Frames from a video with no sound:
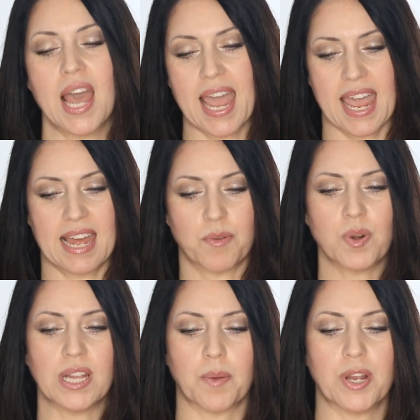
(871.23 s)
And
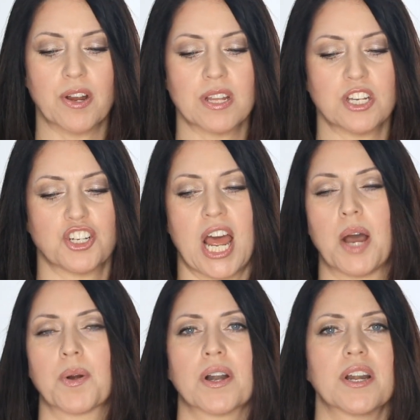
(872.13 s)
really, when you're in the
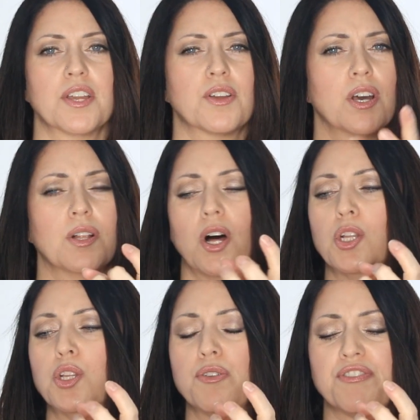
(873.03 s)
shower, a
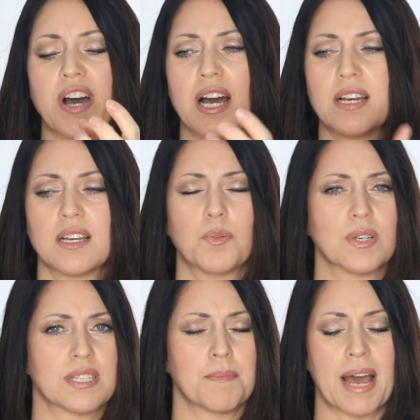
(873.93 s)
loofah with
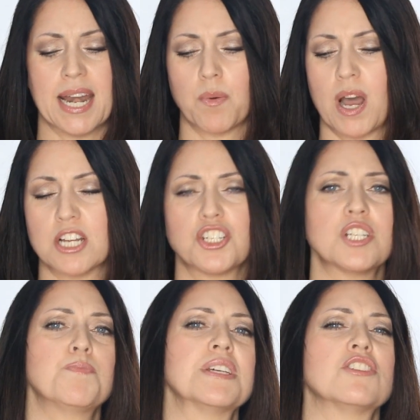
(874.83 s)
some body wash,
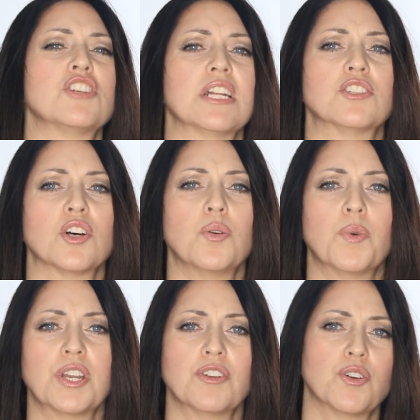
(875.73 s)
just be gentle
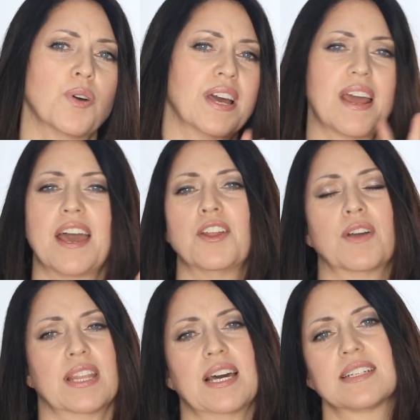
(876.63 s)
when you do it and you'll
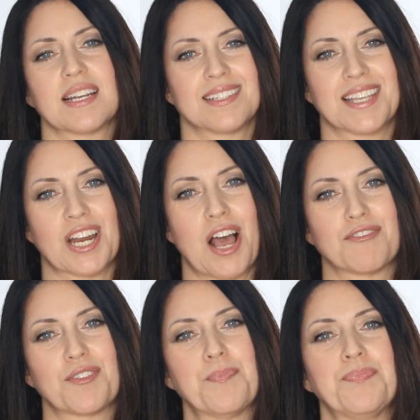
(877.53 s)
get that dead skin off.
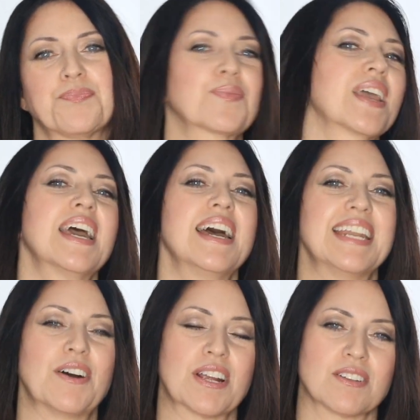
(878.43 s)

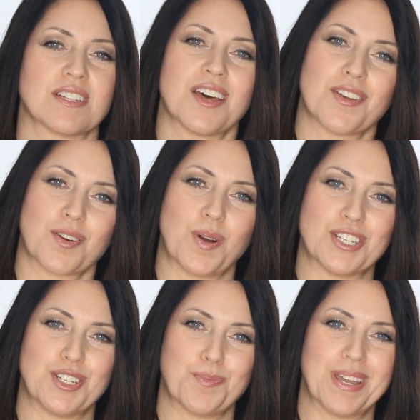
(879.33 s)
Now here's another
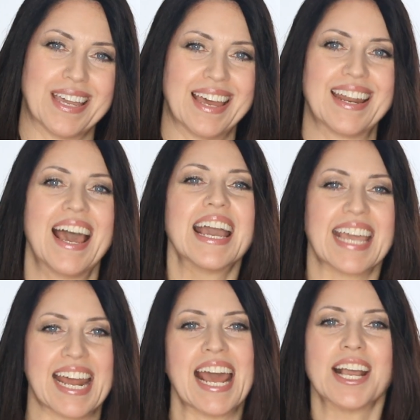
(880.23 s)
question we get.
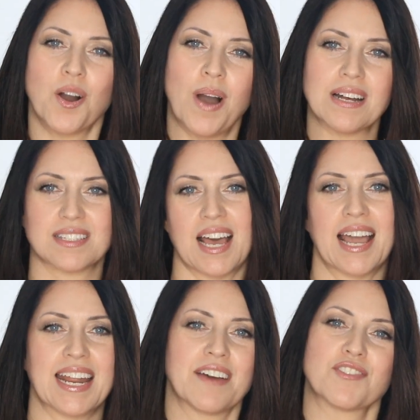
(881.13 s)
Can I go
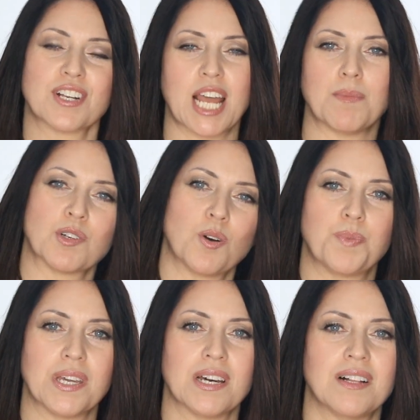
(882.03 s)
outside after a chemical
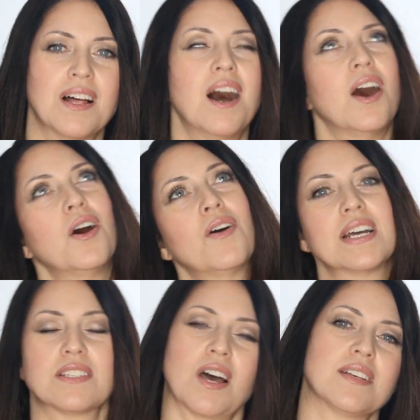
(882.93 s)
peel? Oh, I
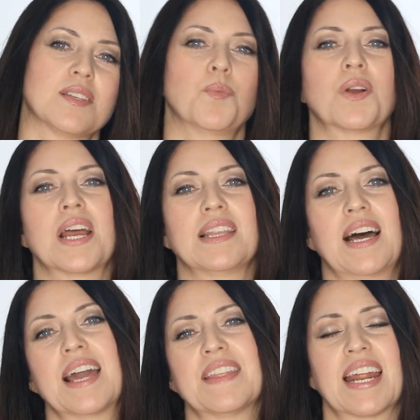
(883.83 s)
saw somewhere
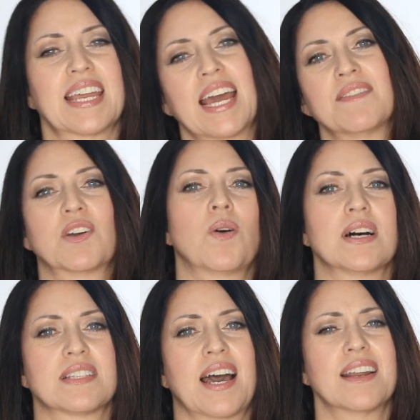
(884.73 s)
online that I can't even go
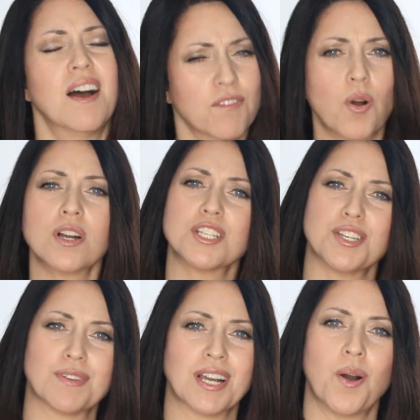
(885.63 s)
outside. Of course
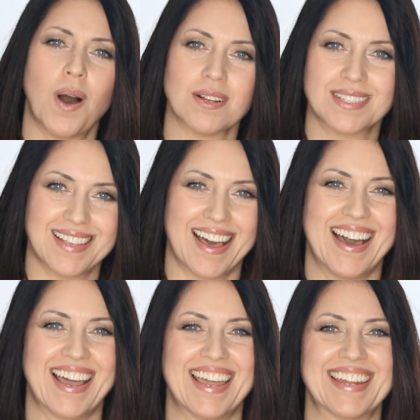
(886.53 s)
you can go
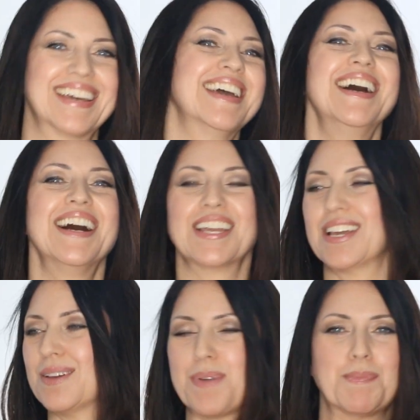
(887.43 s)
outside.
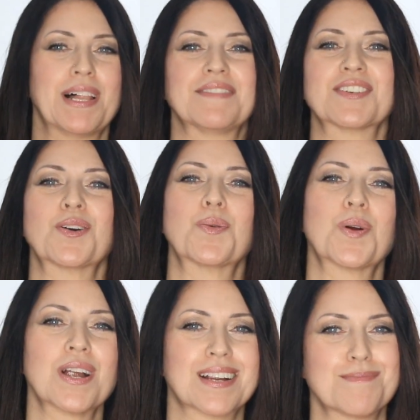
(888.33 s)
People have to go to
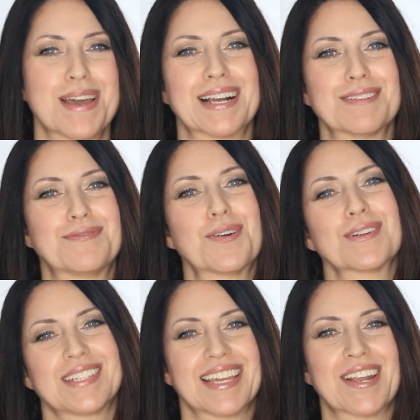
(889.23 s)
work and back and
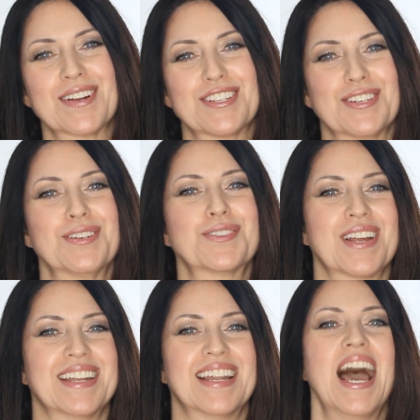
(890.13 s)
forth, take care of
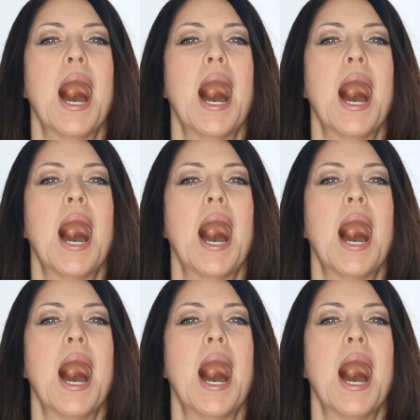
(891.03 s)
children.